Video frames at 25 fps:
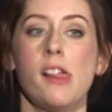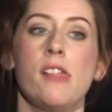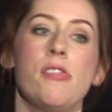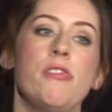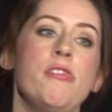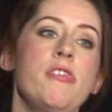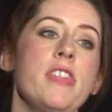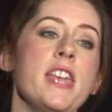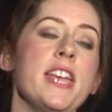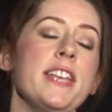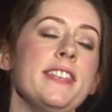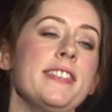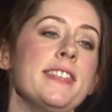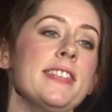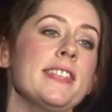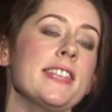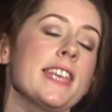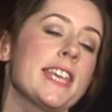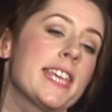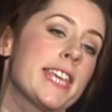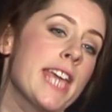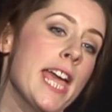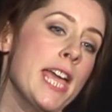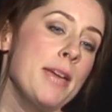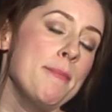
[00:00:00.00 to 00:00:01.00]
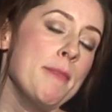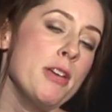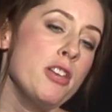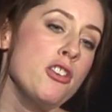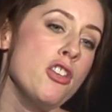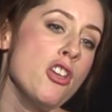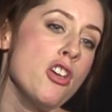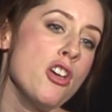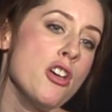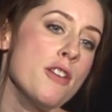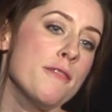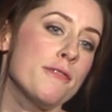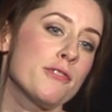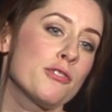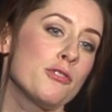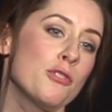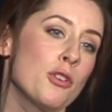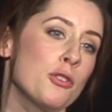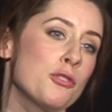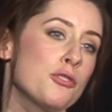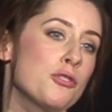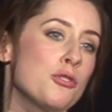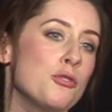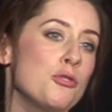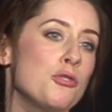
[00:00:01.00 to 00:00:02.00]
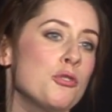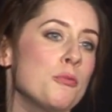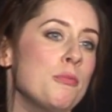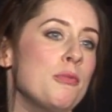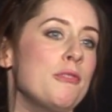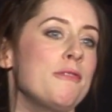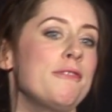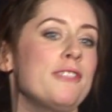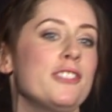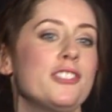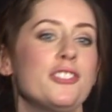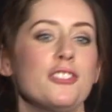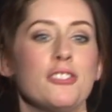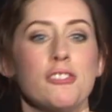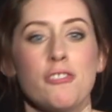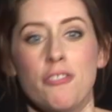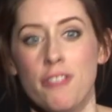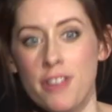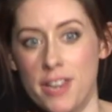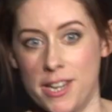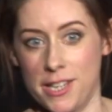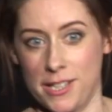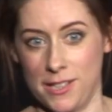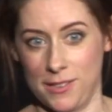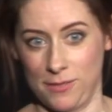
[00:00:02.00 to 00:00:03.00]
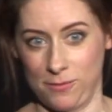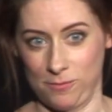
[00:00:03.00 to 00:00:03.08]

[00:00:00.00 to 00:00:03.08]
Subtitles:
this is a game of nerves not suitable for children.